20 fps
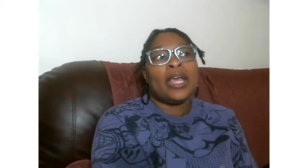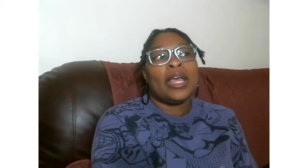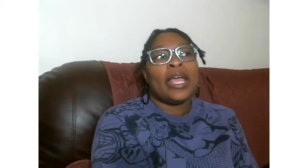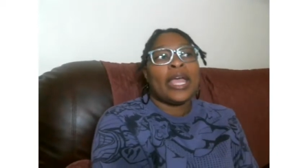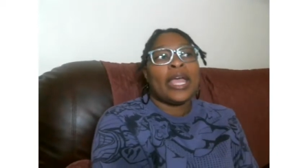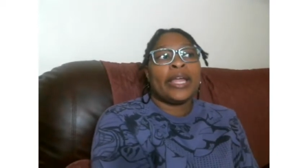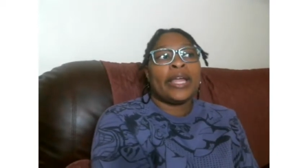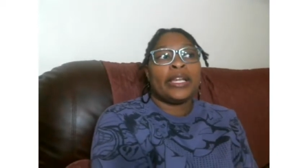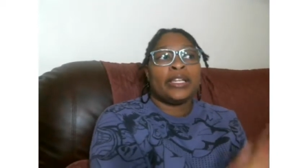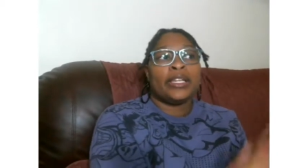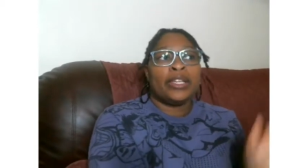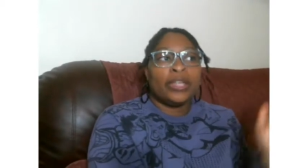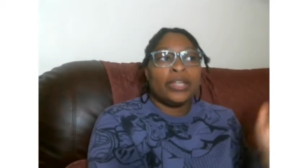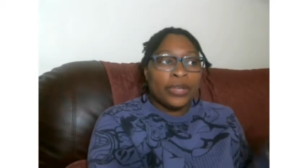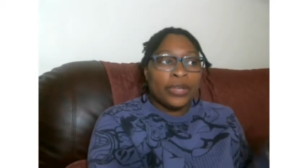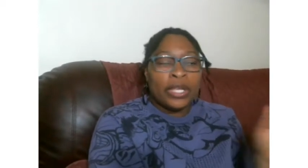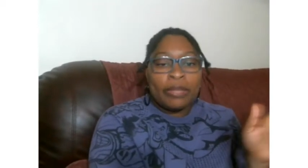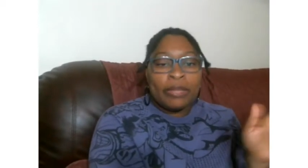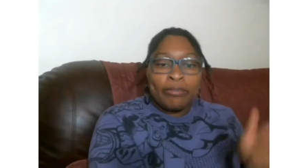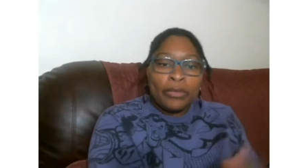and
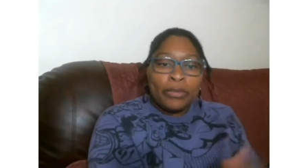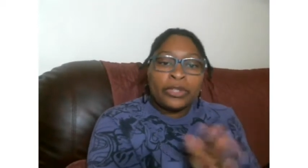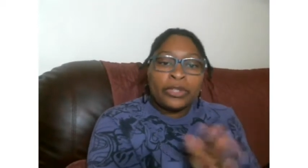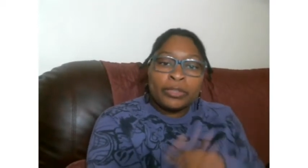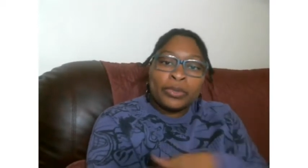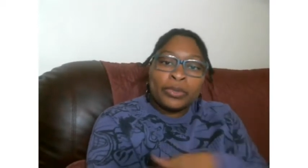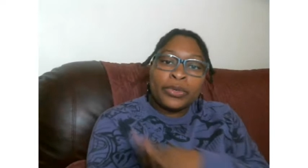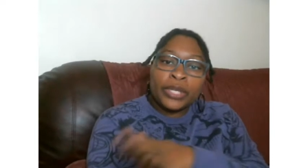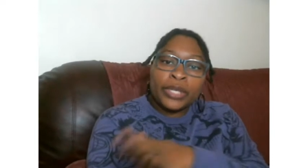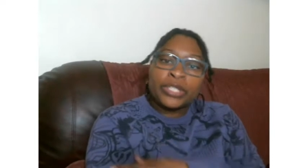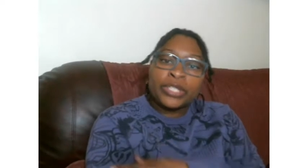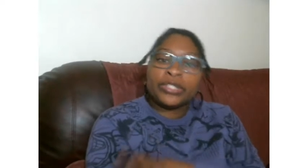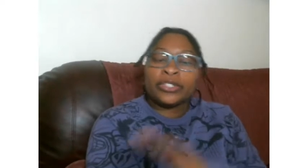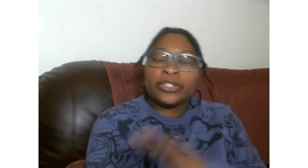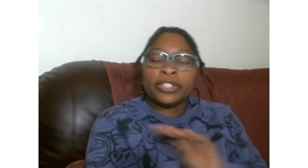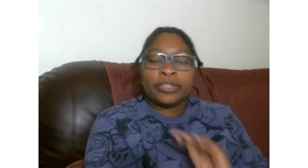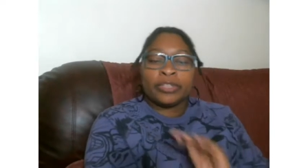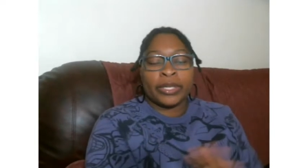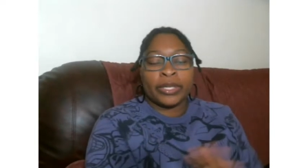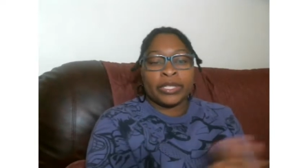you get multiple
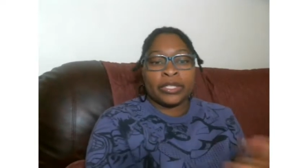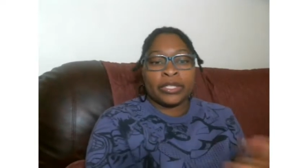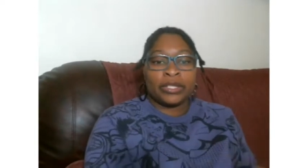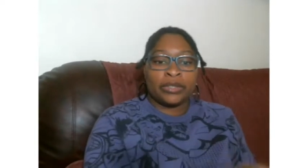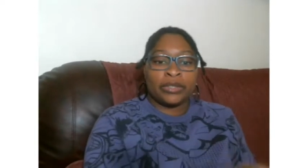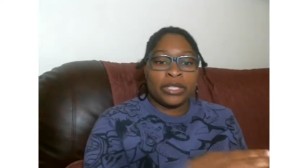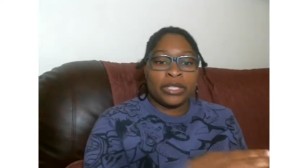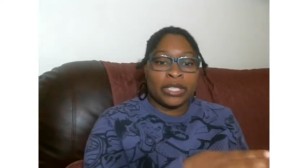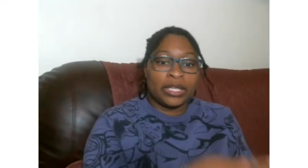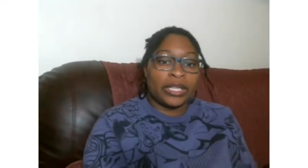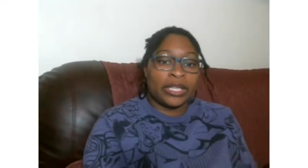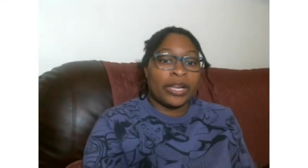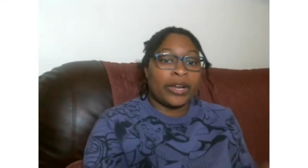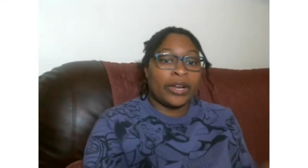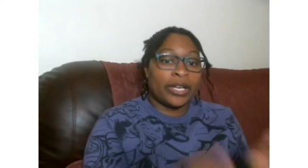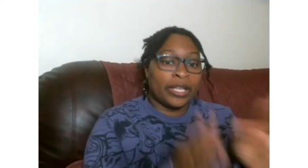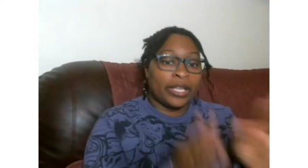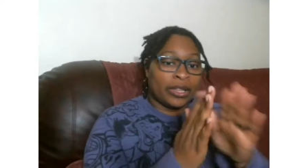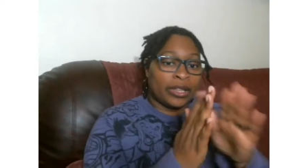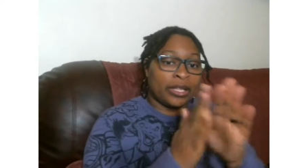issues, but to sit there
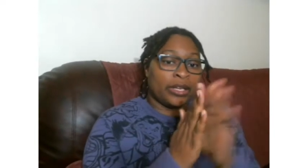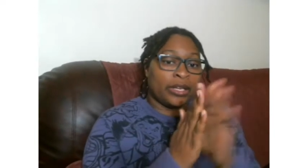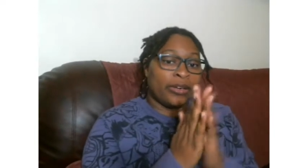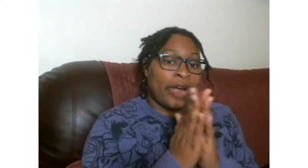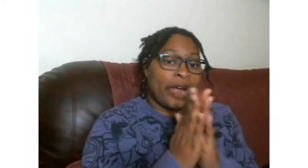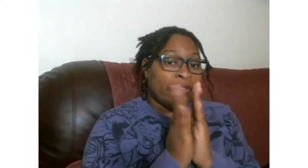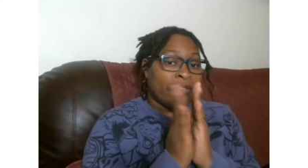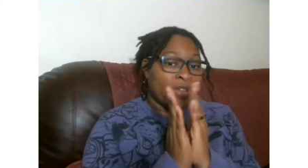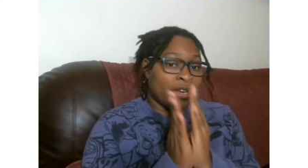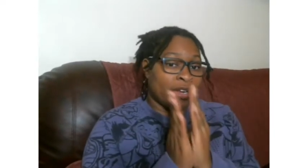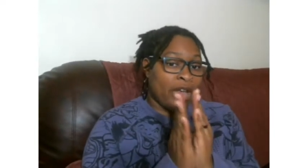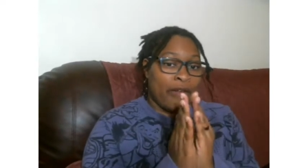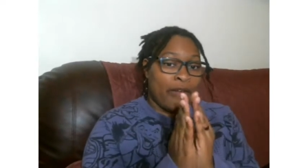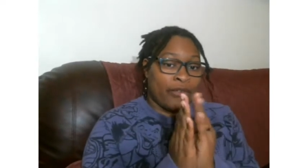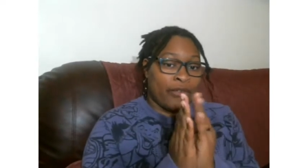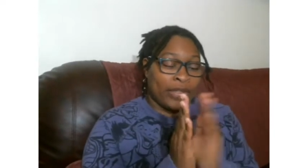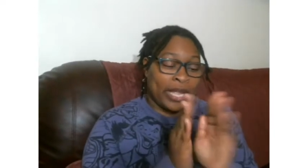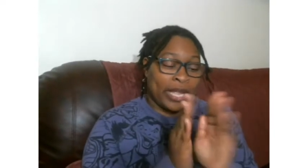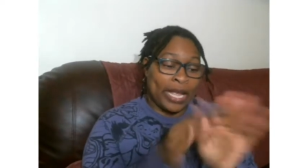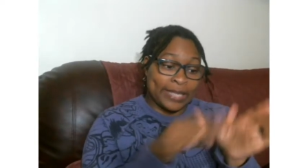and get the graphic
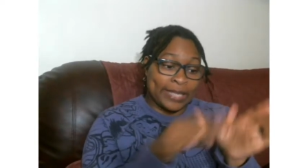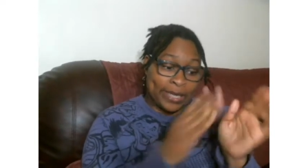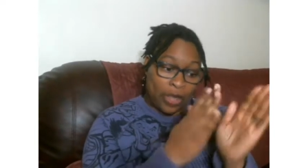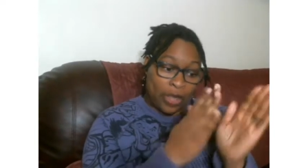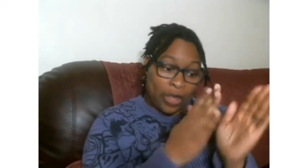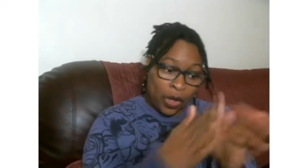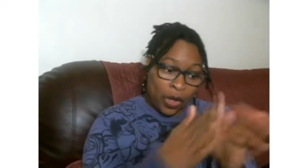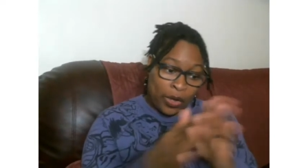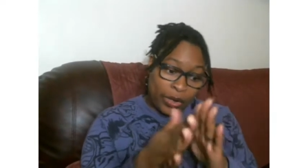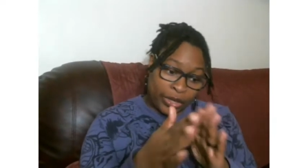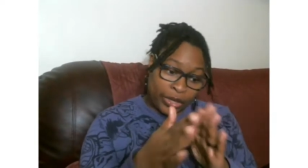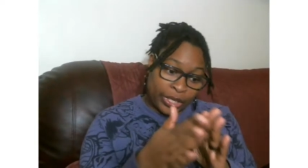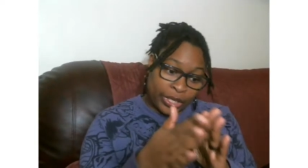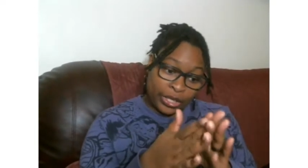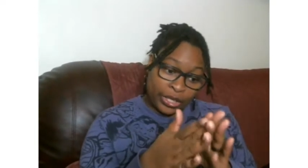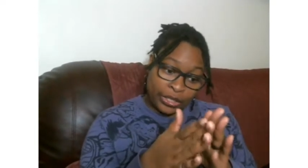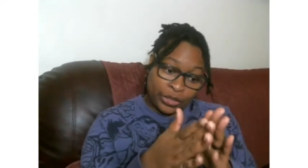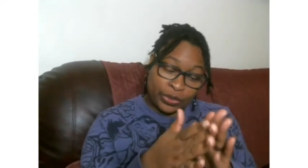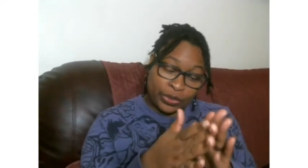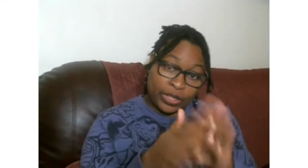novel that has like all the
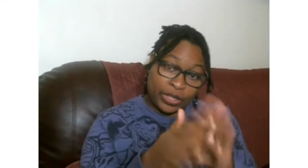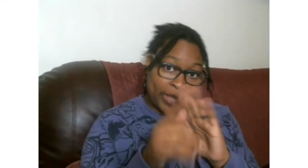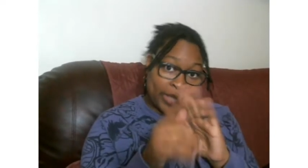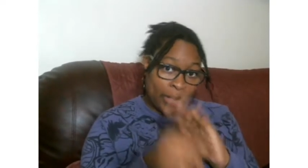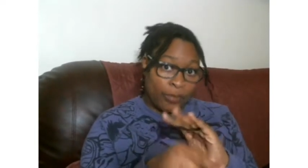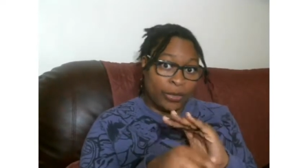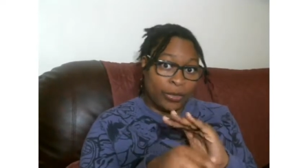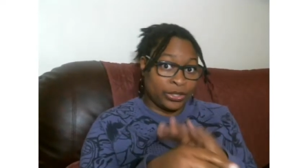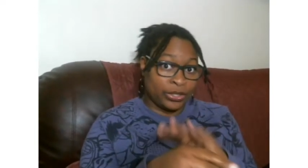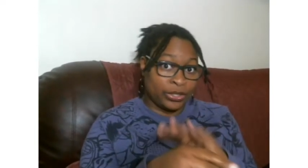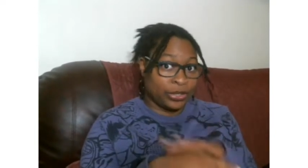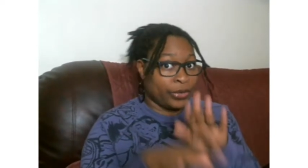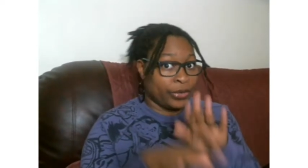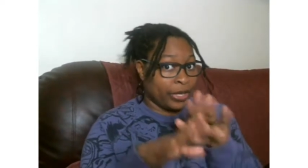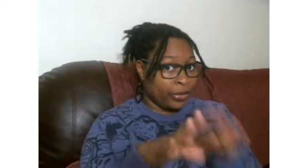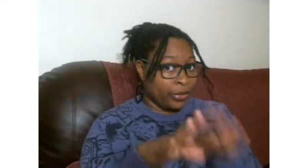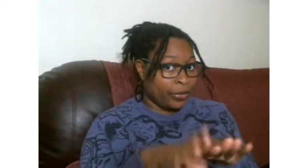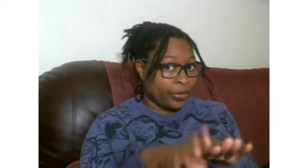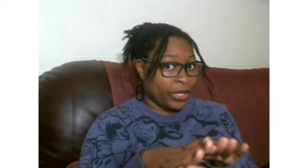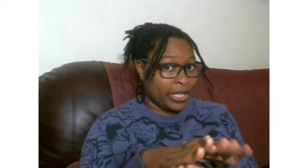issues in that one
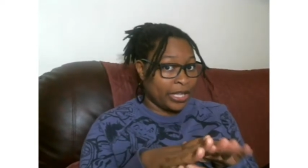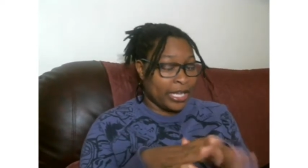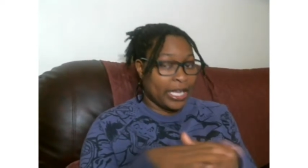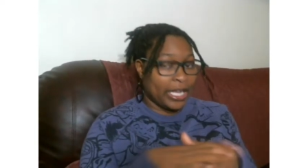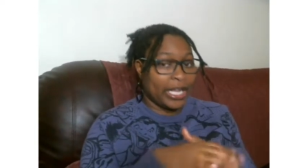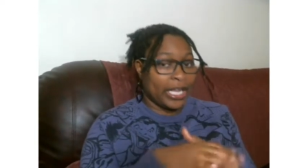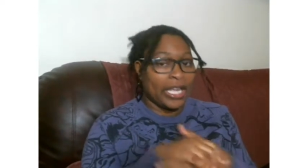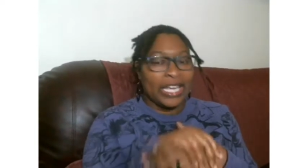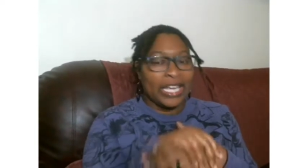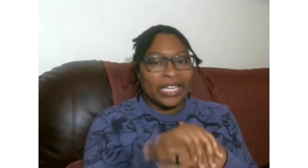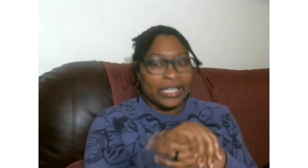story, one thing,